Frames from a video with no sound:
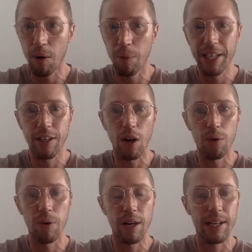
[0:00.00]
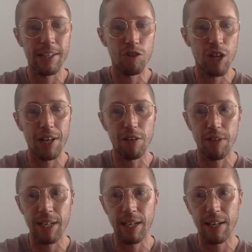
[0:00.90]
we go in
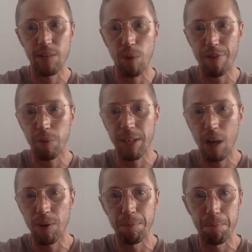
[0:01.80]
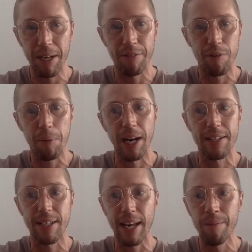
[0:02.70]
January and whether we go and bid for
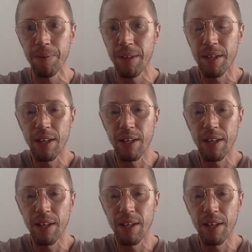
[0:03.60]
players again.